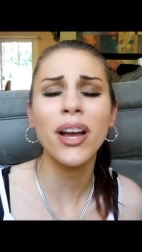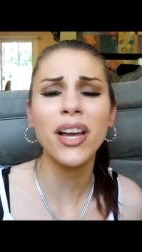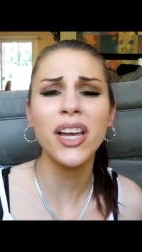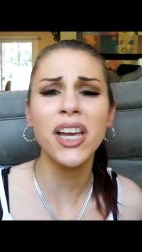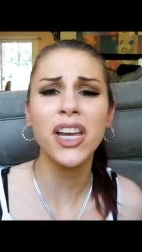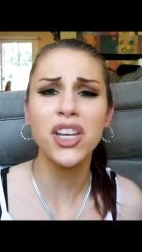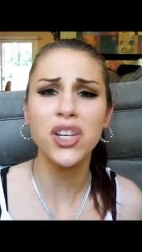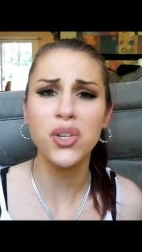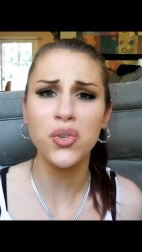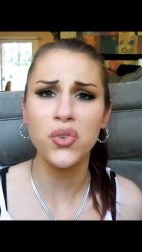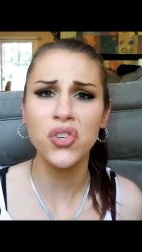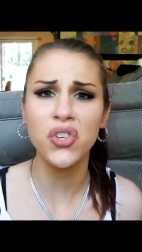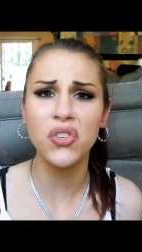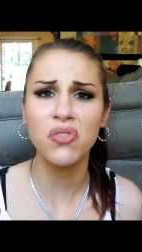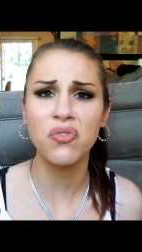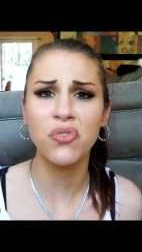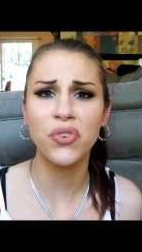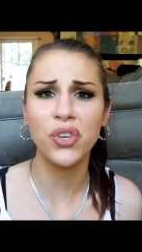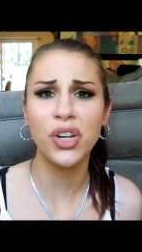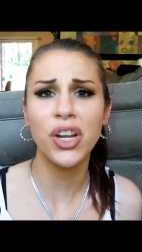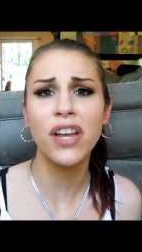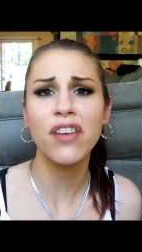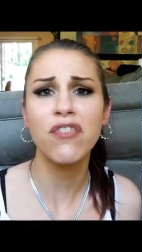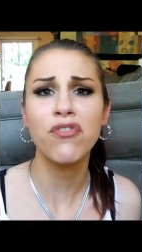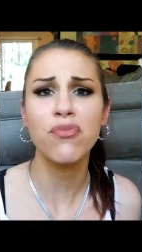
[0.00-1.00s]
why can't you just
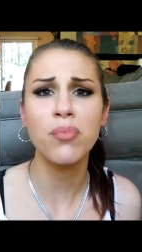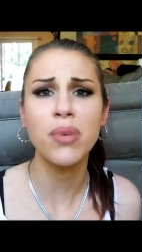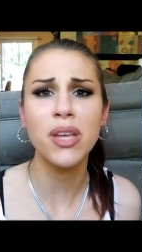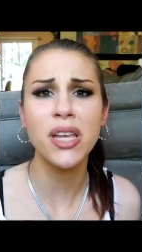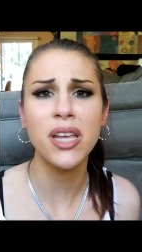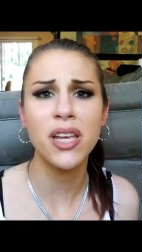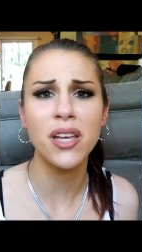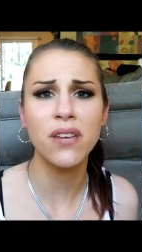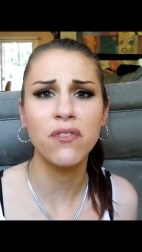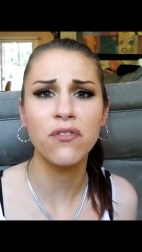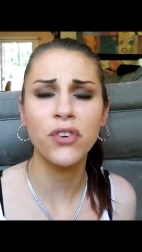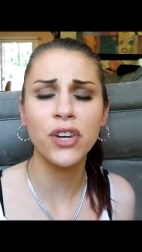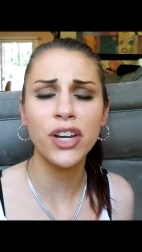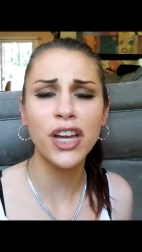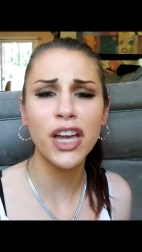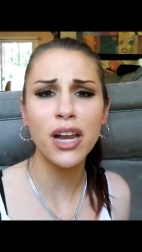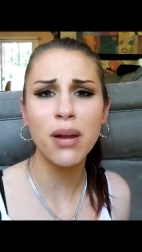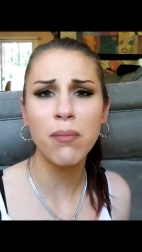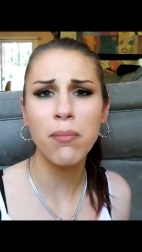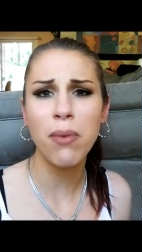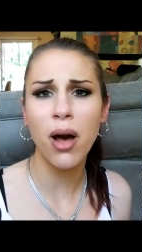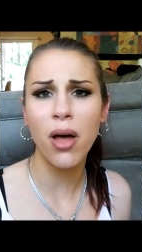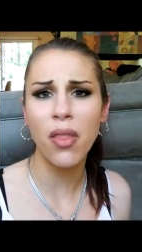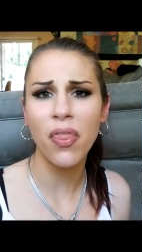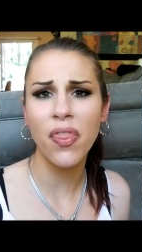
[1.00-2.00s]
forgive me and
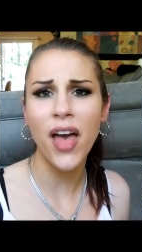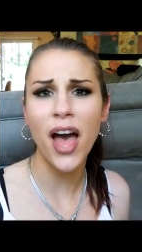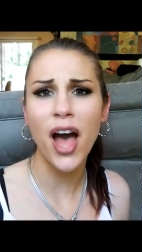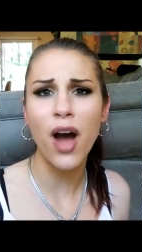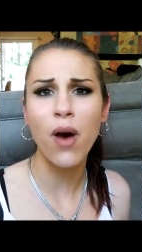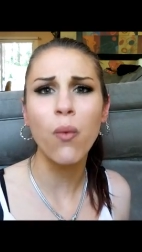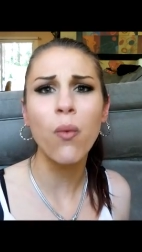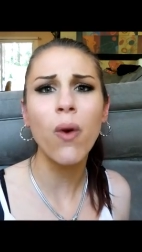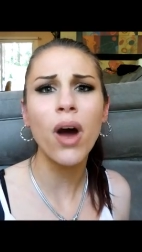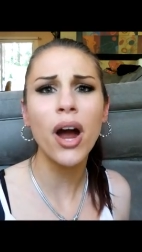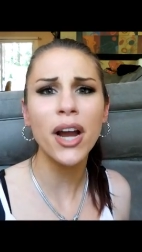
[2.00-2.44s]
forget about that?